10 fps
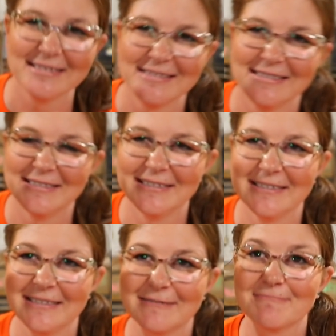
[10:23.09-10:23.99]

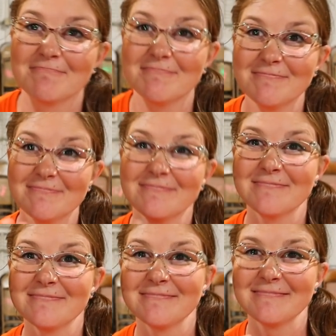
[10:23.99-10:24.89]

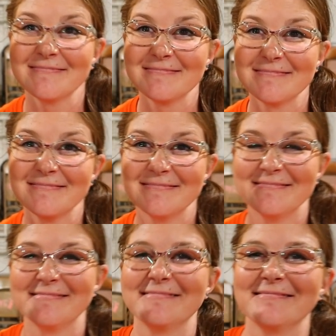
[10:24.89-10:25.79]

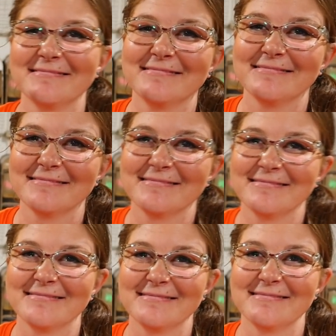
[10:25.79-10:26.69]

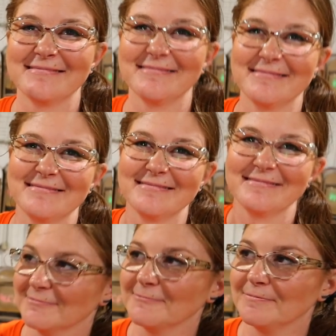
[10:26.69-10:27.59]

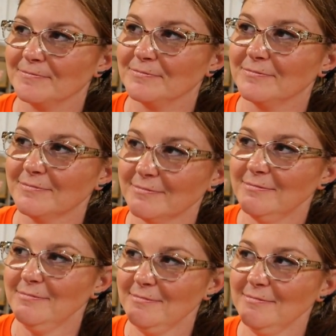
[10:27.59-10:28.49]
(not speaking)